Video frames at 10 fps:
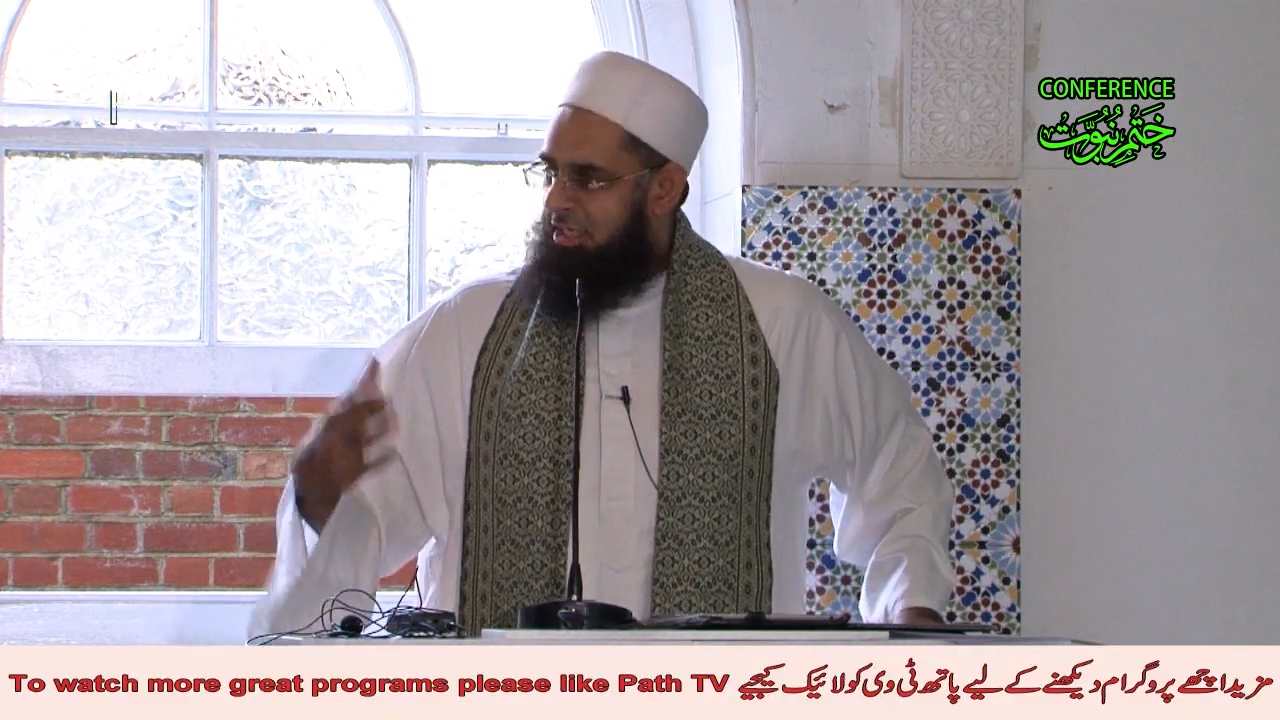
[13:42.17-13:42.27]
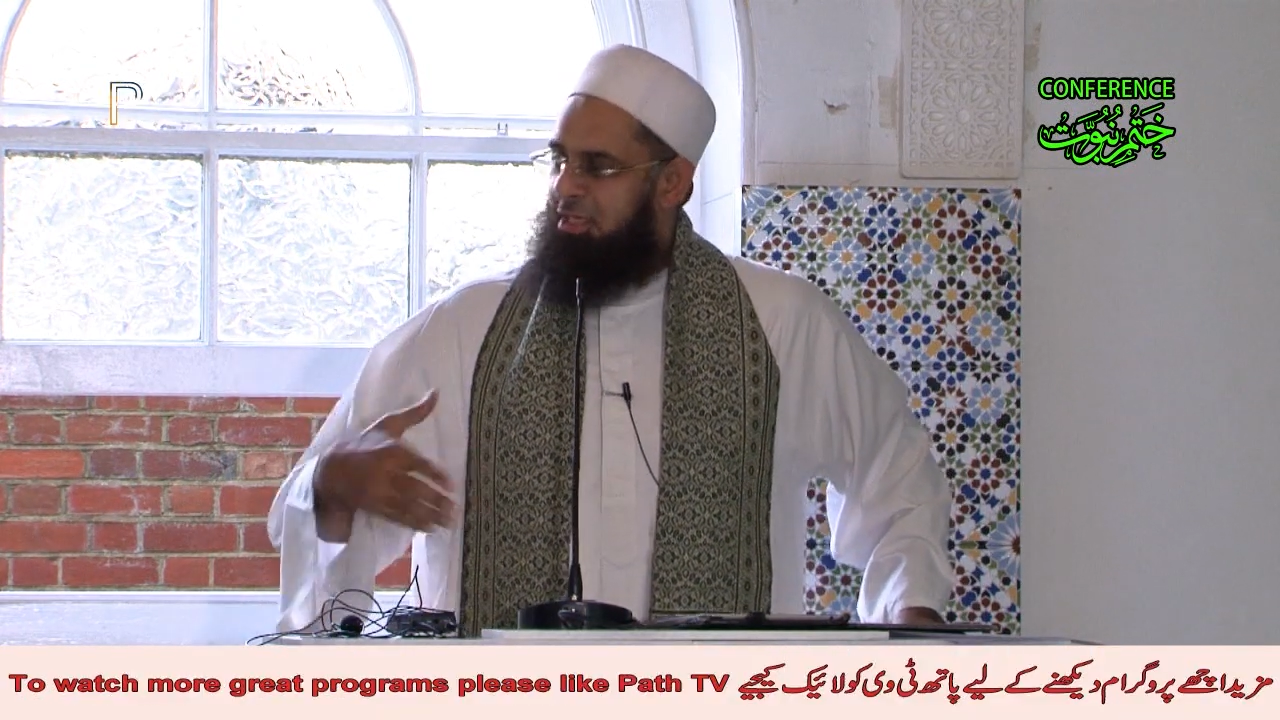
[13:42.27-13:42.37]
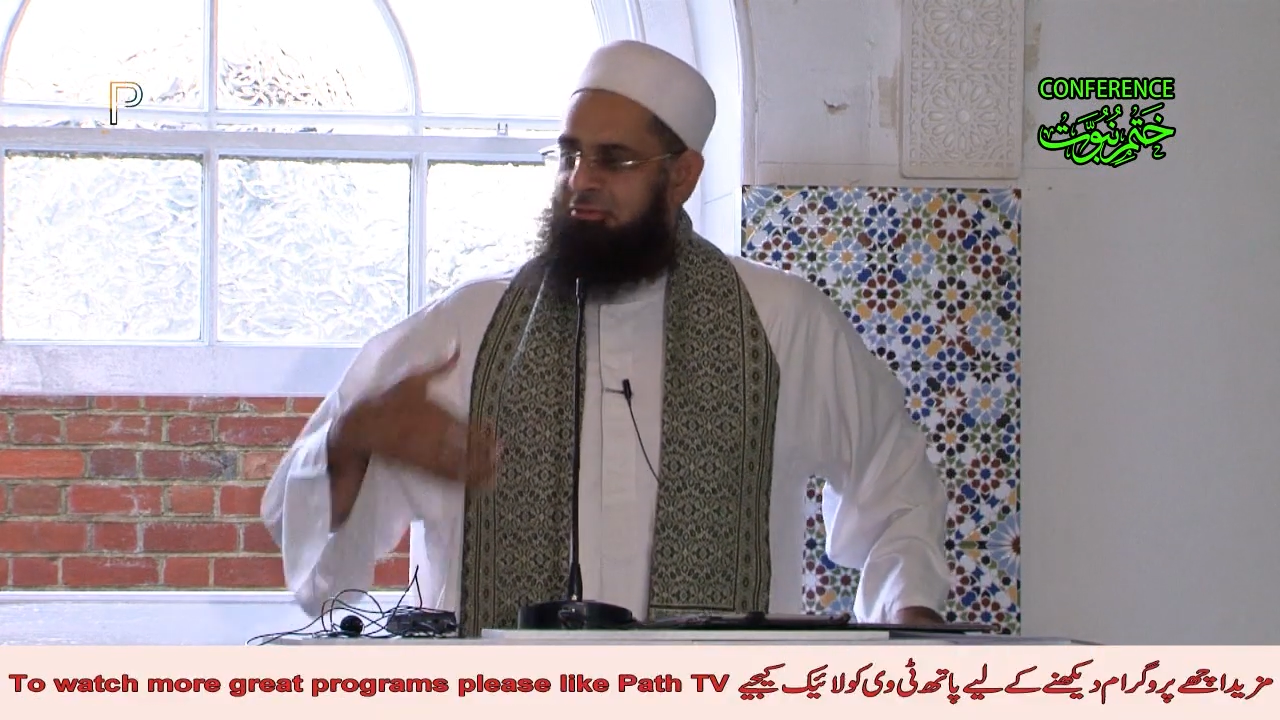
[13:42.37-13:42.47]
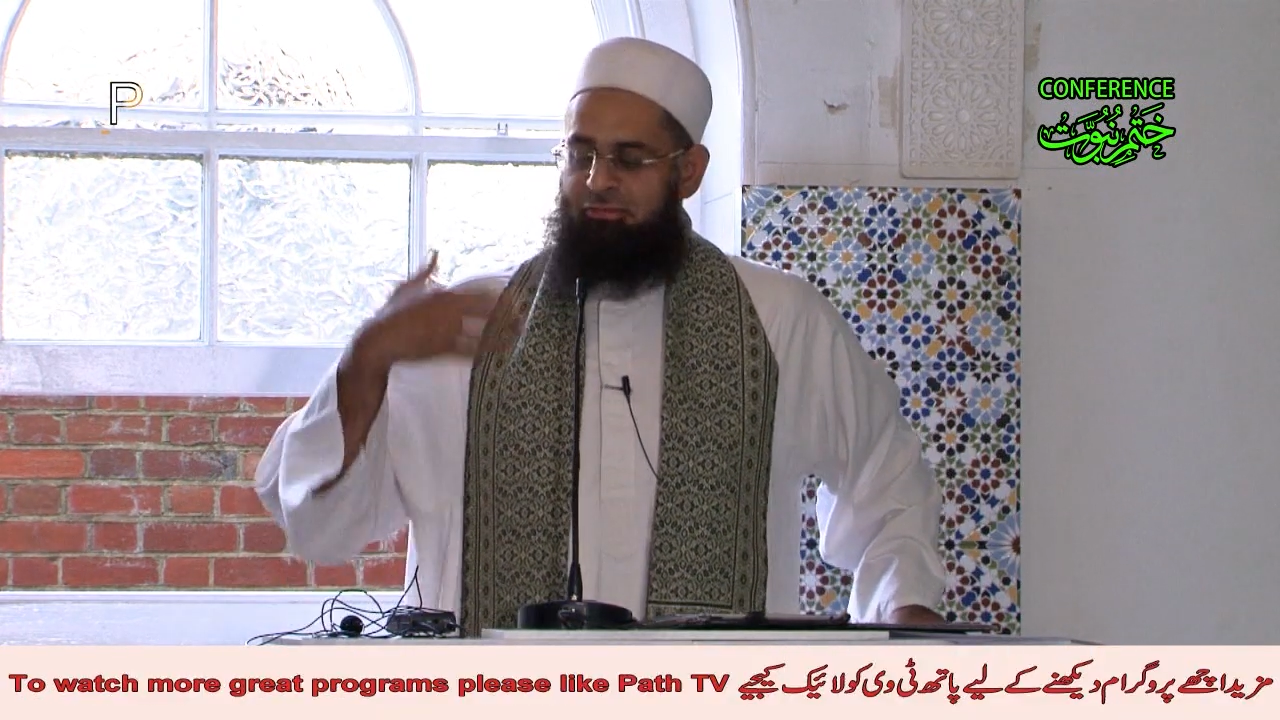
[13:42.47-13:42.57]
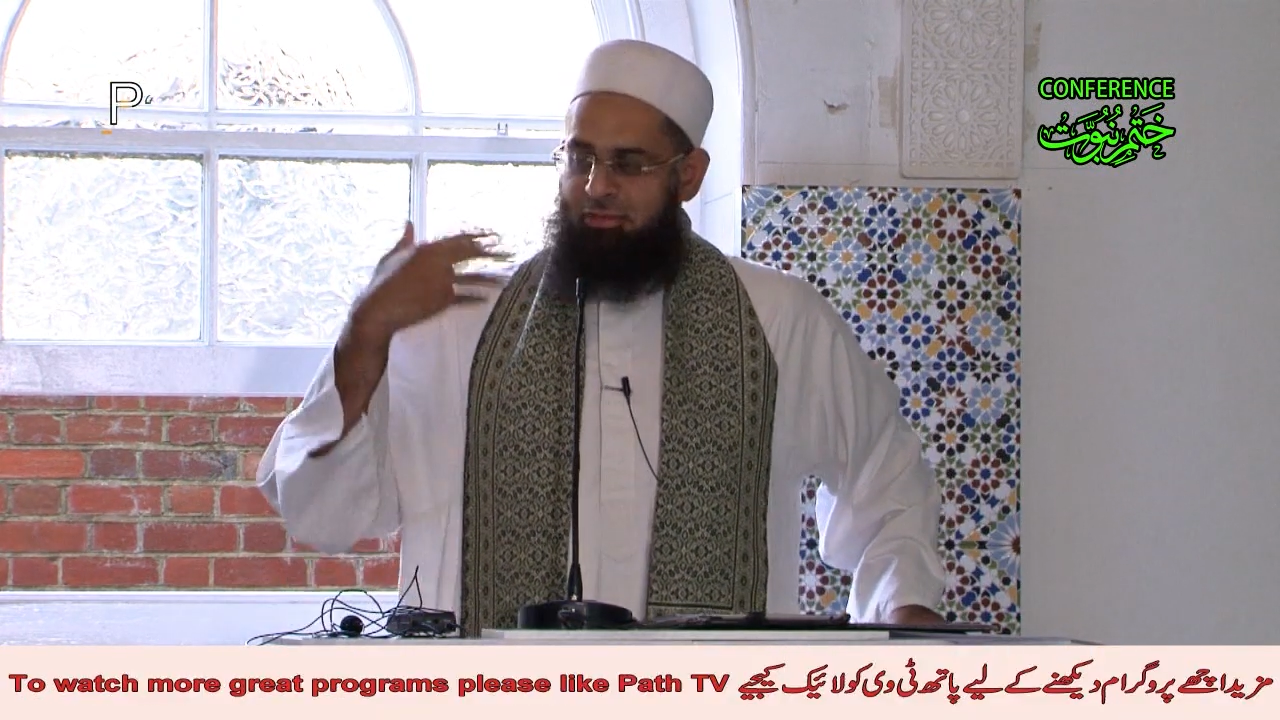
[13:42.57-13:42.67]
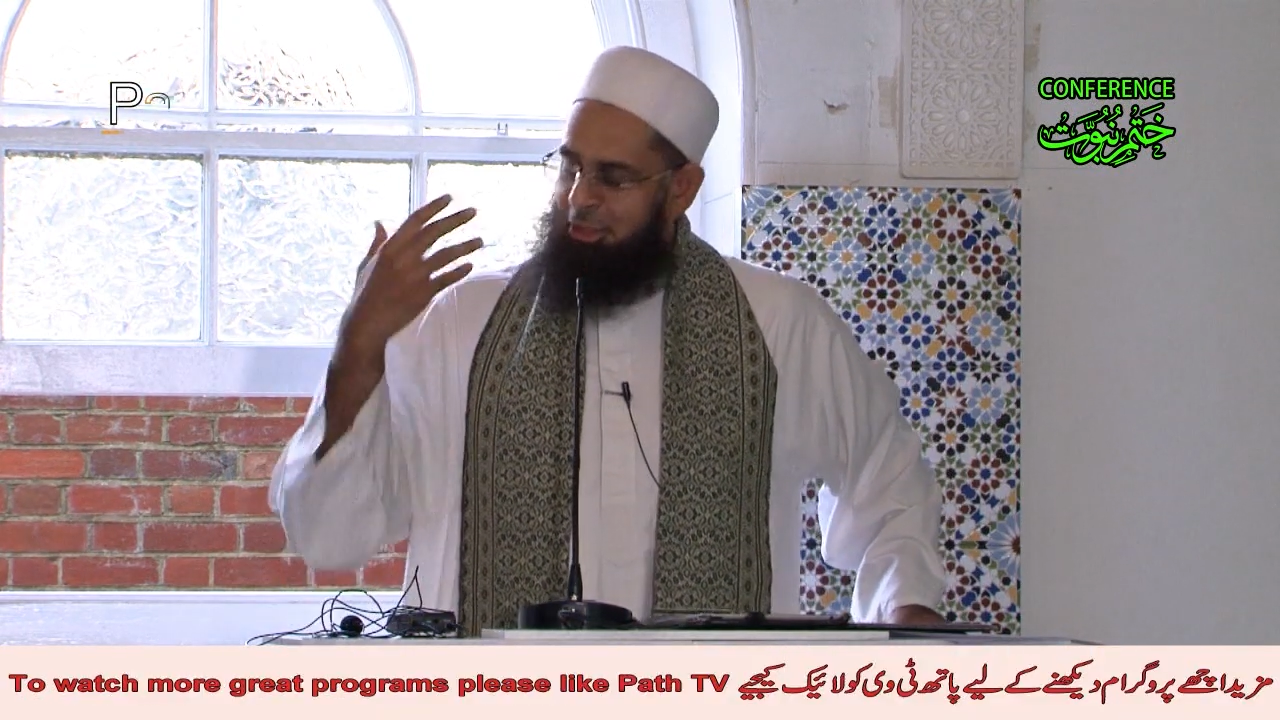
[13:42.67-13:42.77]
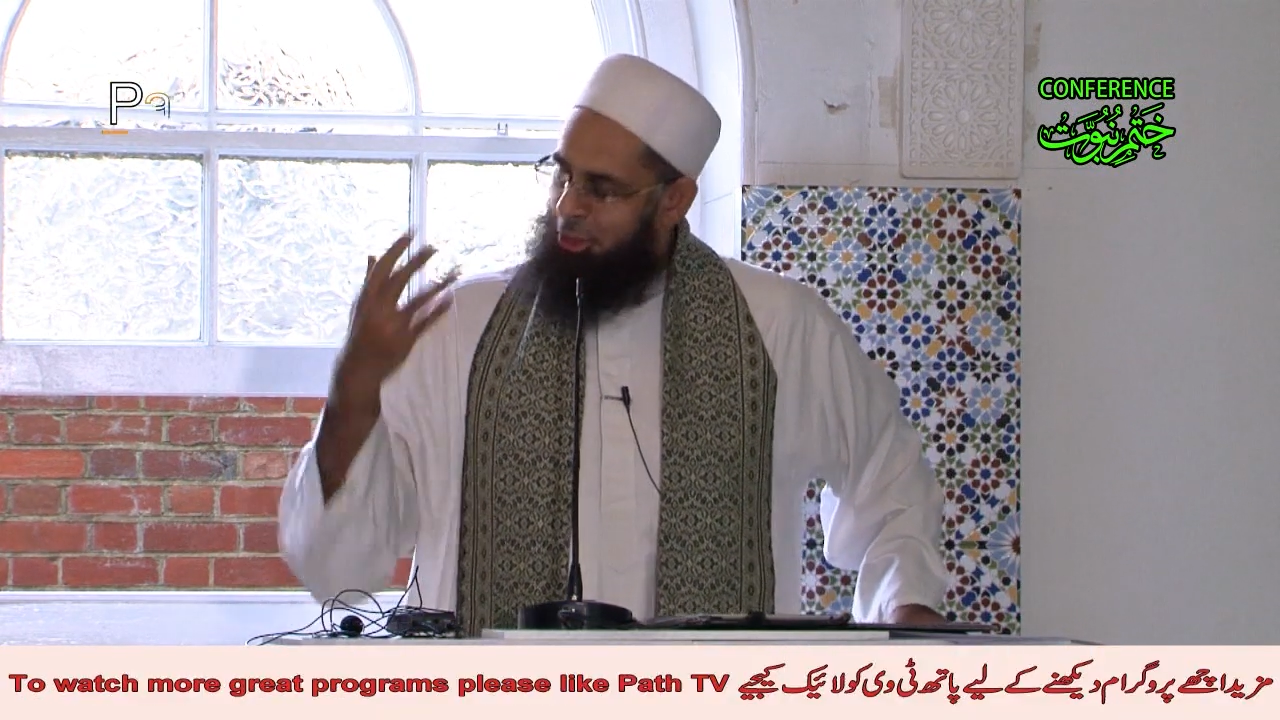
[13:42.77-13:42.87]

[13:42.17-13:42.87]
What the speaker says: gave a